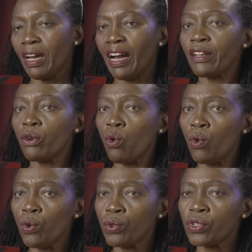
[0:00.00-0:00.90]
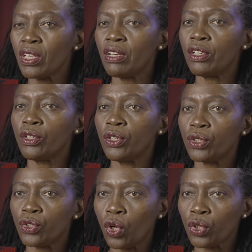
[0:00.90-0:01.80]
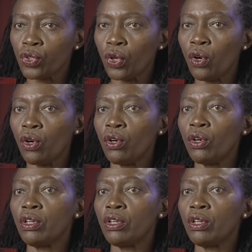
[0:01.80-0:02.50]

and whose total